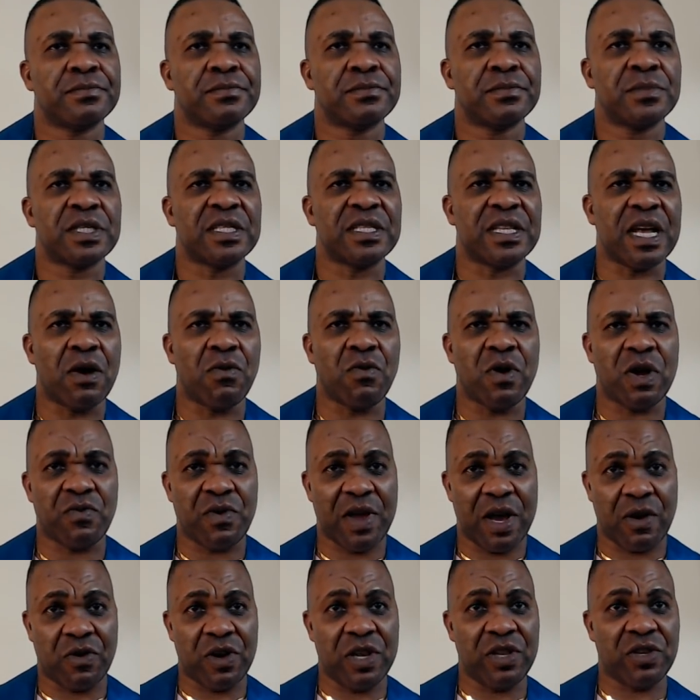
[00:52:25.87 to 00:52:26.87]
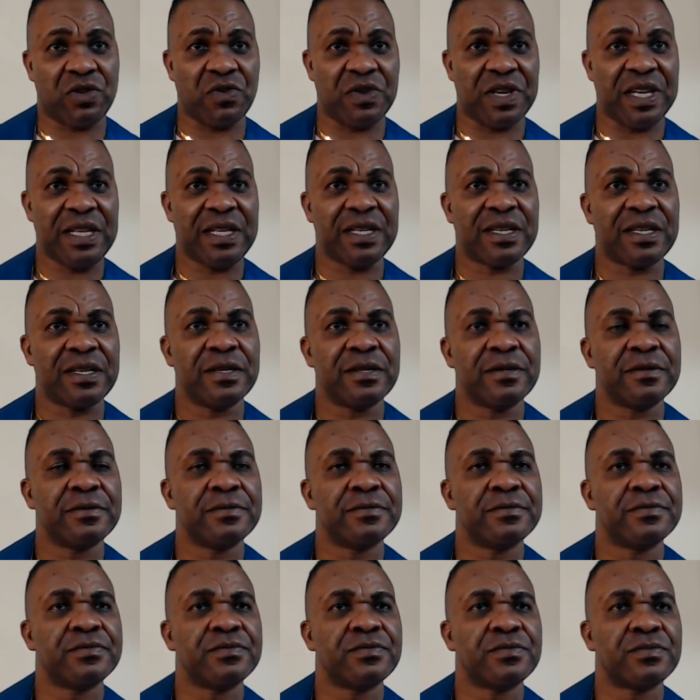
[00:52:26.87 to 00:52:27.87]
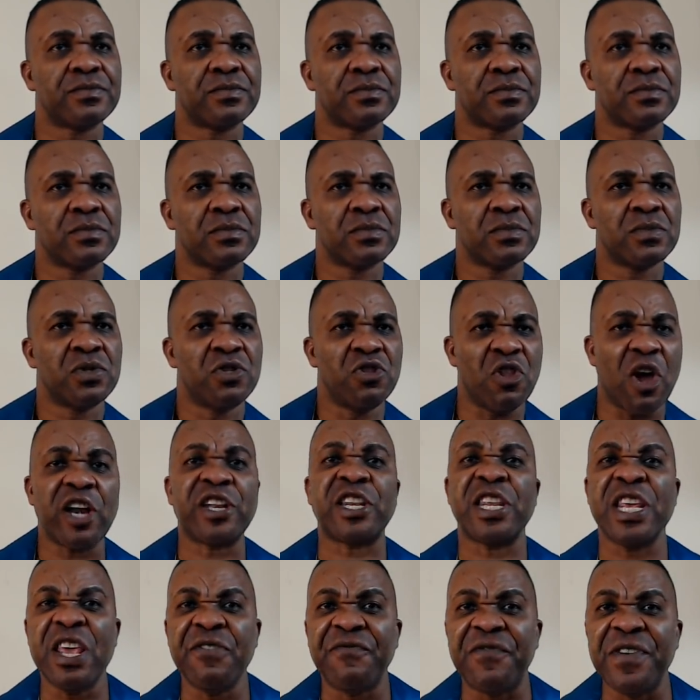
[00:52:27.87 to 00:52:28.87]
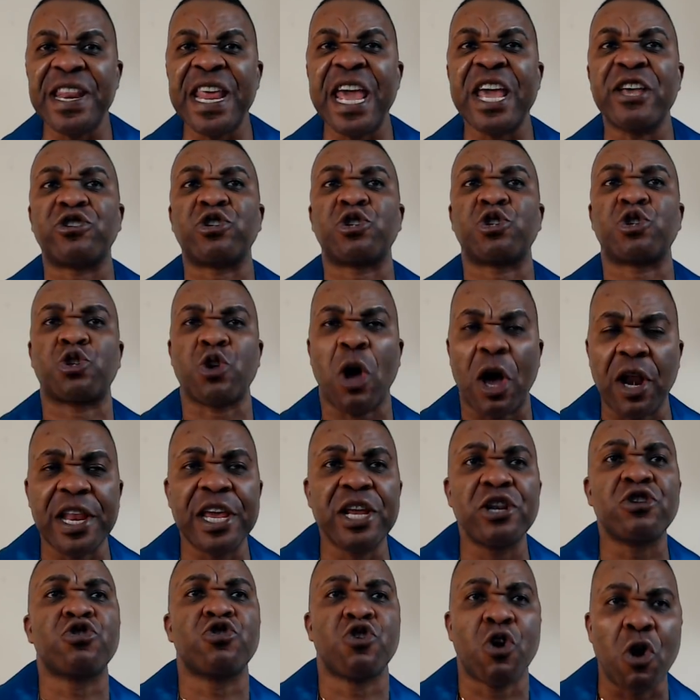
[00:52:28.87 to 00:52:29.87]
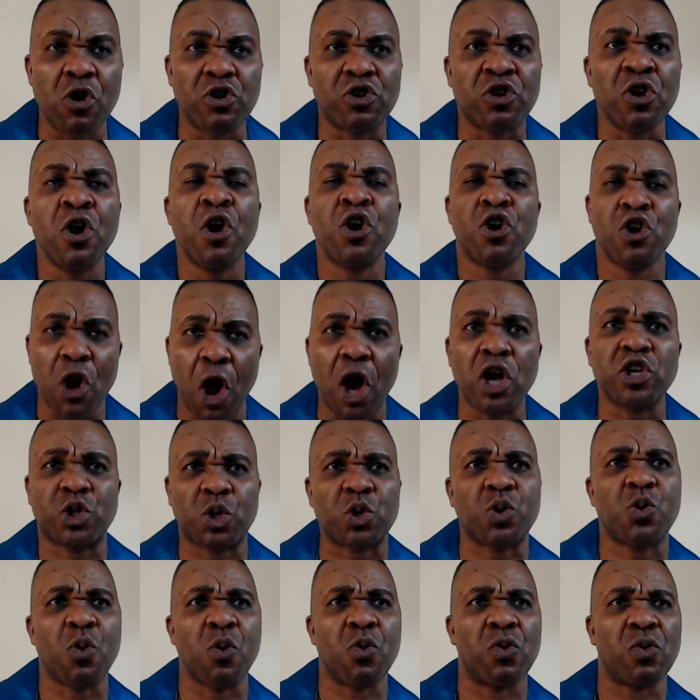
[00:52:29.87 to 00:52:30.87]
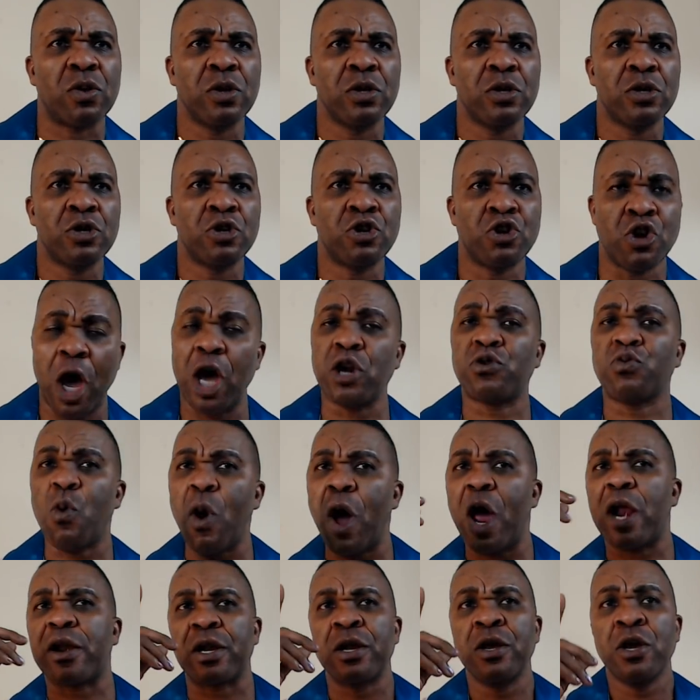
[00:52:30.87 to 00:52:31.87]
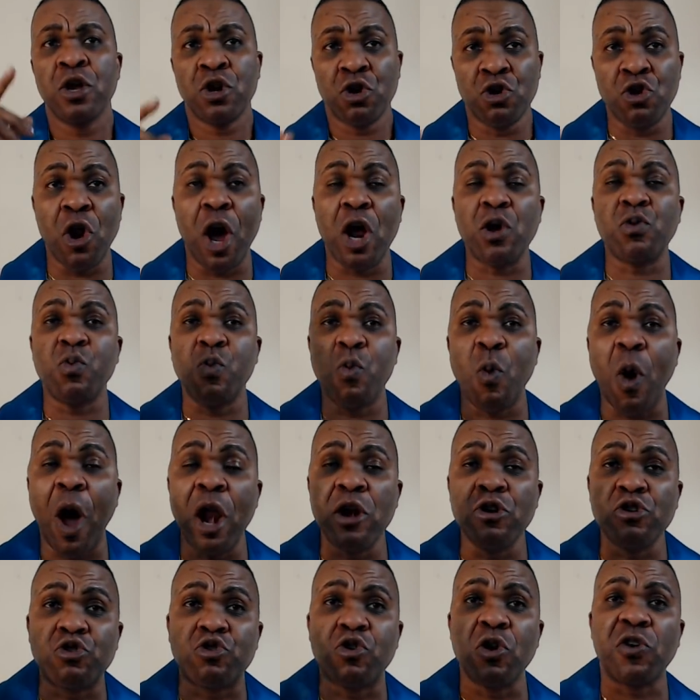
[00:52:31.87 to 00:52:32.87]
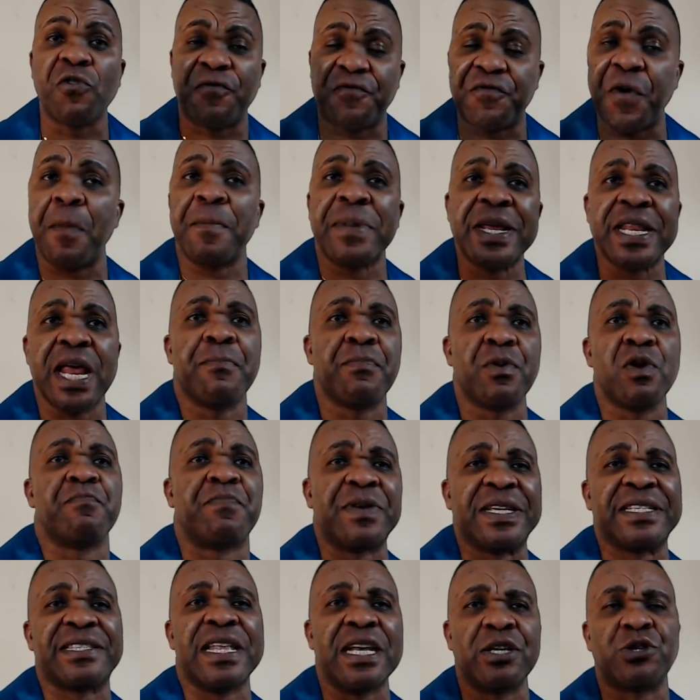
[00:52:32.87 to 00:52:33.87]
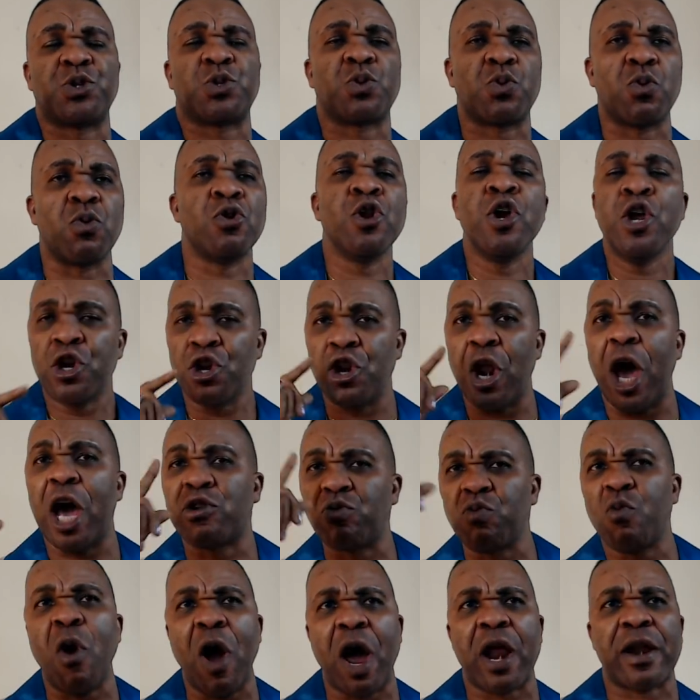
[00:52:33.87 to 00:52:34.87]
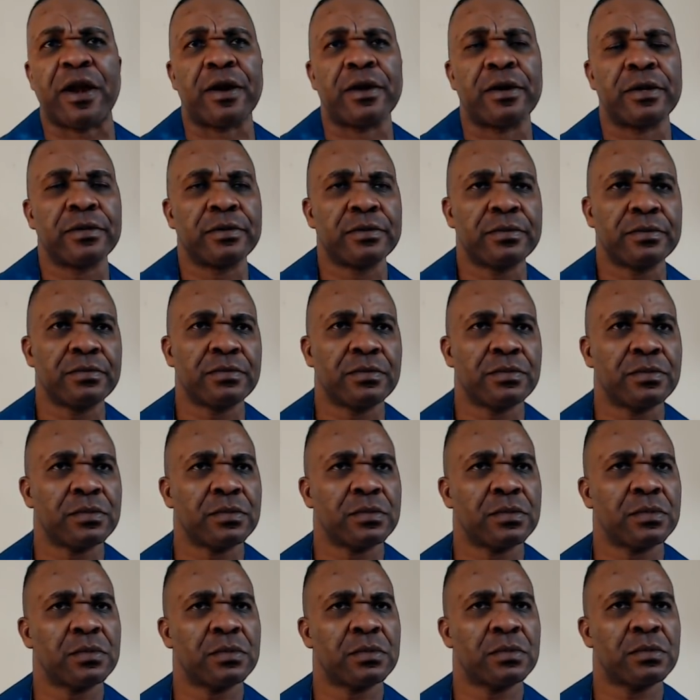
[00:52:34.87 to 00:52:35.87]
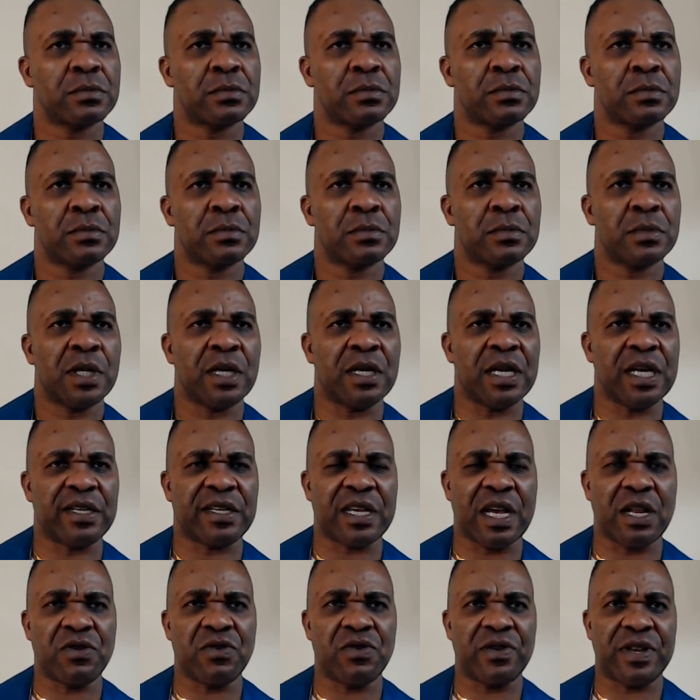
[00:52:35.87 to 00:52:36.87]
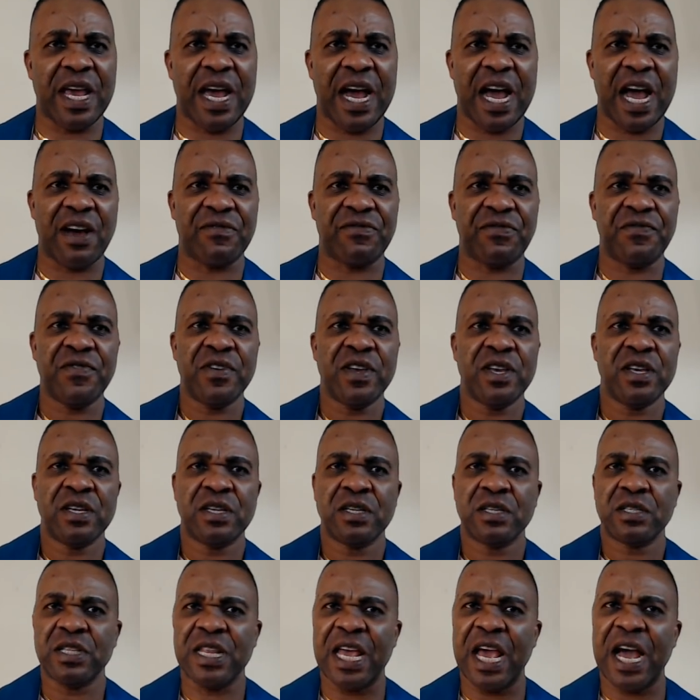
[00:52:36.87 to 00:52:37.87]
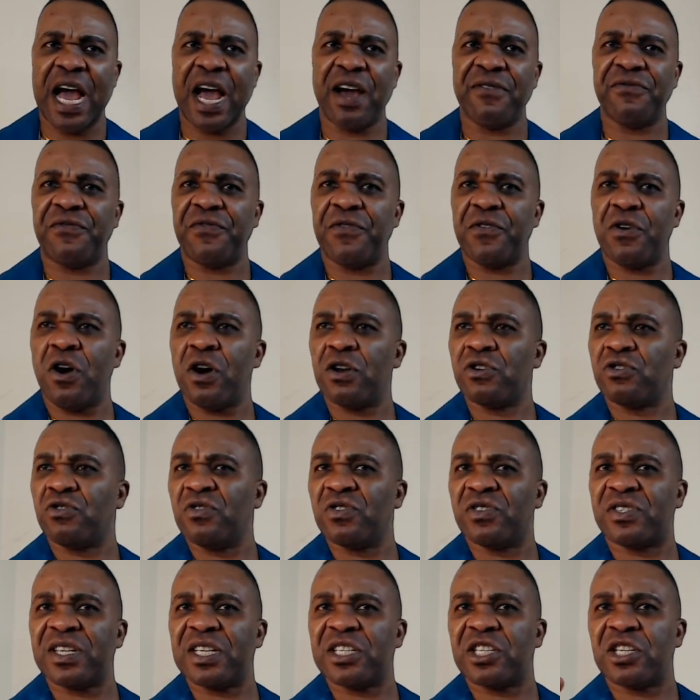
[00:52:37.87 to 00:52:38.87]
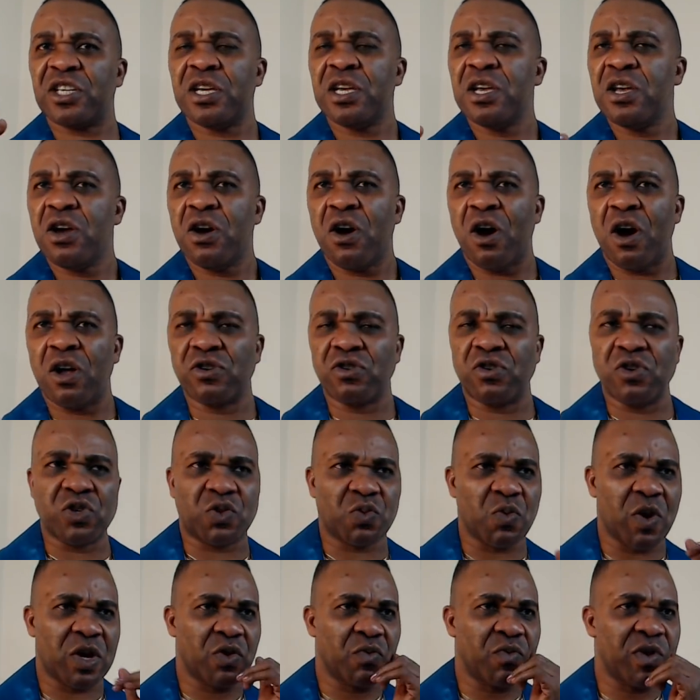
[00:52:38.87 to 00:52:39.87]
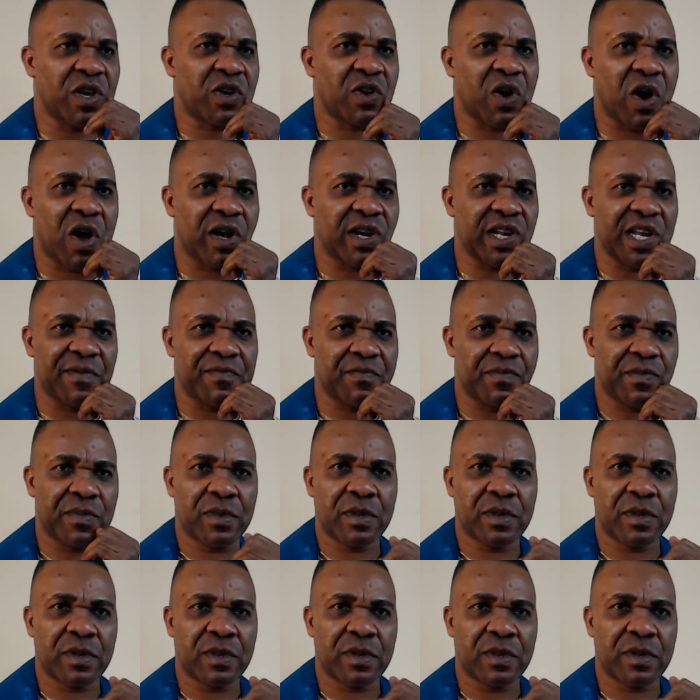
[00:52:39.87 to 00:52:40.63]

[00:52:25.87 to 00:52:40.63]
Is that what we are going to eat? Not even a solid good law school. Not one good formidable business school. Not one. And they tell you they have all those what do we call them?